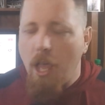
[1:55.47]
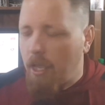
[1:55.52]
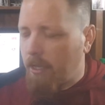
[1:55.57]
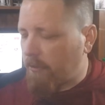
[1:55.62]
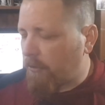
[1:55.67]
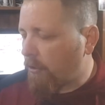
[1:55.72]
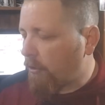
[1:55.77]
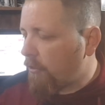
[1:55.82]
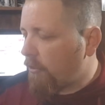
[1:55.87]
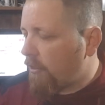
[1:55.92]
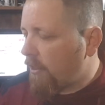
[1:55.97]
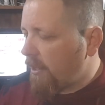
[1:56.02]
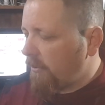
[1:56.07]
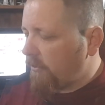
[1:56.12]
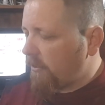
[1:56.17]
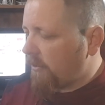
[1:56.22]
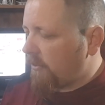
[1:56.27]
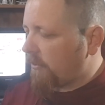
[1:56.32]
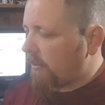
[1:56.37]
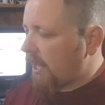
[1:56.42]
So
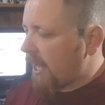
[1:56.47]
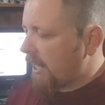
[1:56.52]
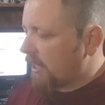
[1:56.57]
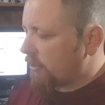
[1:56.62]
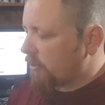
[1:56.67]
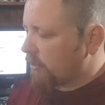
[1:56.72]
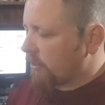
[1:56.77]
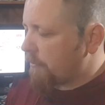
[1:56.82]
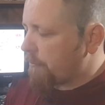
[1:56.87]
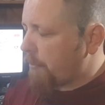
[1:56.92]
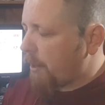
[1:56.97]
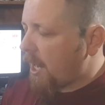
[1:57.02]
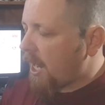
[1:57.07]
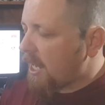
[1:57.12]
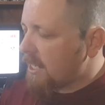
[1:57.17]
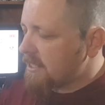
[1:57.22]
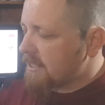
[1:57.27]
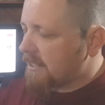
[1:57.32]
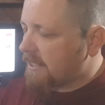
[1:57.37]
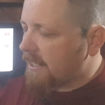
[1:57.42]
this is actually
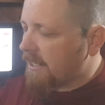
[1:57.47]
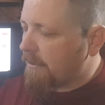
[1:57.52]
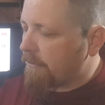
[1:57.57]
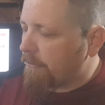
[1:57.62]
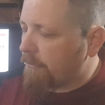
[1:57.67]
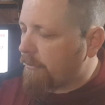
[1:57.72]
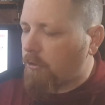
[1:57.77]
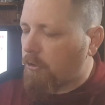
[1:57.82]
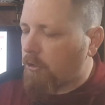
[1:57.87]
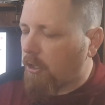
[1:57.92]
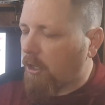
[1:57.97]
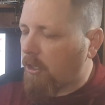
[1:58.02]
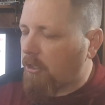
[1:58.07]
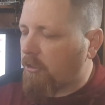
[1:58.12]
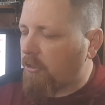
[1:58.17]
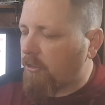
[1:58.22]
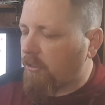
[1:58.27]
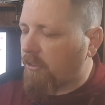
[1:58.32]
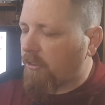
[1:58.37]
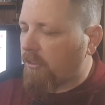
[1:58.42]
positive
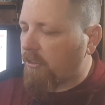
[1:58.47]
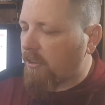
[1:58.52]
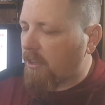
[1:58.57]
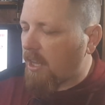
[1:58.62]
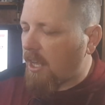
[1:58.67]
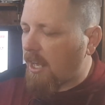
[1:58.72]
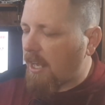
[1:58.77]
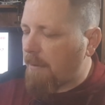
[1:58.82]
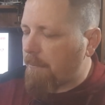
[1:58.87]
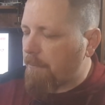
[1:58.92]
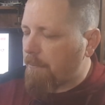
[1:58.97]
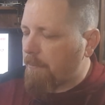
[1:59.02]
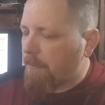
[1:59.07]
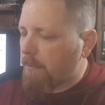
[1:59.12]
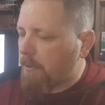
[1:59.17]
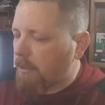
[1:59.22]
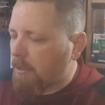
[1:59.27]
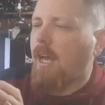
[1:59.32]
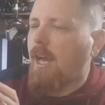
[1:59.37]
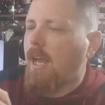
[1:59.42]
charged slime.
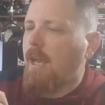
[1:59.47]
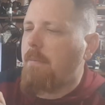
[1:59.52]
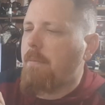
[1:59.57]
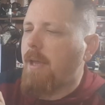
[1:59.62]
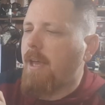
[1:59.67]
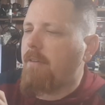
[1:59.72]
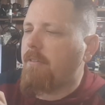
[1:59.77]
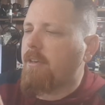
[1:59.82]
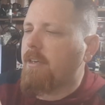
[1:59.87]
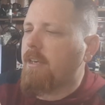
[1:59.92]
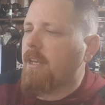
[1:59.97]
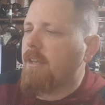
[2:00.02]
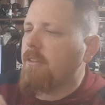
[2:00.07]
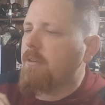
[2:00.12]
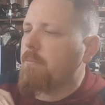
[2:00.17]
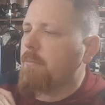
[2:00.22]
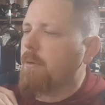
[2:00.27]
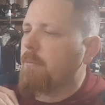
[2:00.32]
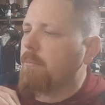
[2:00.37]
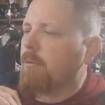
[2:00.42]
I'm having
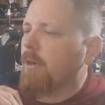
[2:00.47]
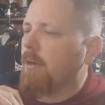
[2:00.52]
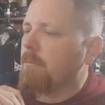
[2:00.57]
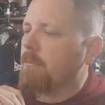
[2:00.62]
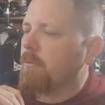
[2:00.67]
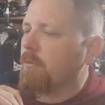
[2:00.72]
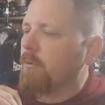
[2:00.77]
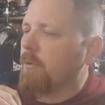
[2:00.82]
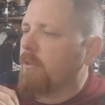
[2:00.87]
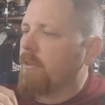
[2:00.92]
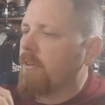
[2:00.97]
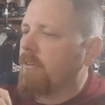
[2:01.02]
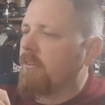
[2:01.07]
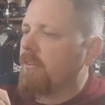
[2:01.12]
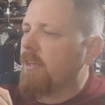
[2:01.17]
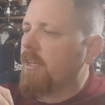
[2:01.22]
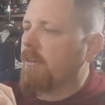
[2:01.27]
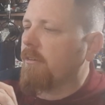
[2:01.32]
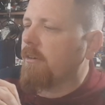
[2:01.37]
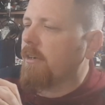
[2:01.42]
nothing but problems with this
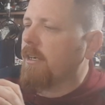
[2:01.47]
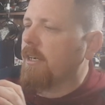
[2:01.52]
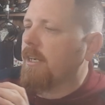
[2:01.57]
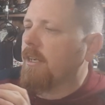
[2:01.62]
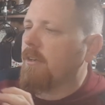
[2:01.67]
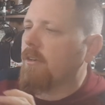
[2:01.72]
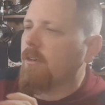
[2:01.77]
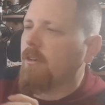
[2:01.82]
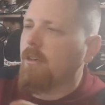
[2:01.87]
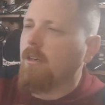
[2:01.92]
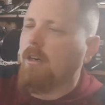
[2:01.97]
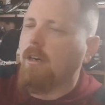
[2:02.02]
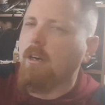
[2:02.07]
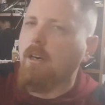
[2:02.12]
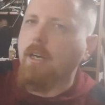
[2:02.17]
thing right now.